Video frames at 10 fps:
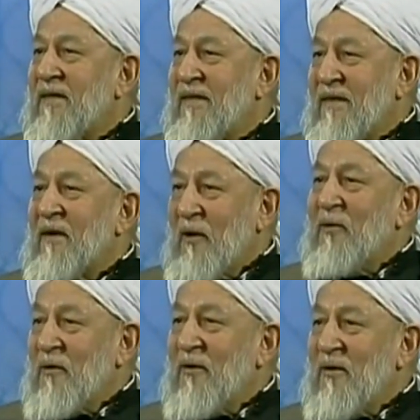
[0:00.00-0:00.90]
Now you
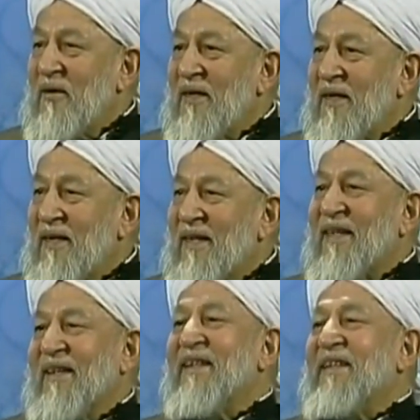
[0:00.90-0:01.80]
know?
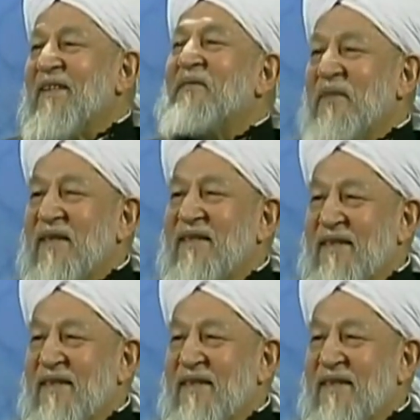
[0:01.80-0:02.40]
Please.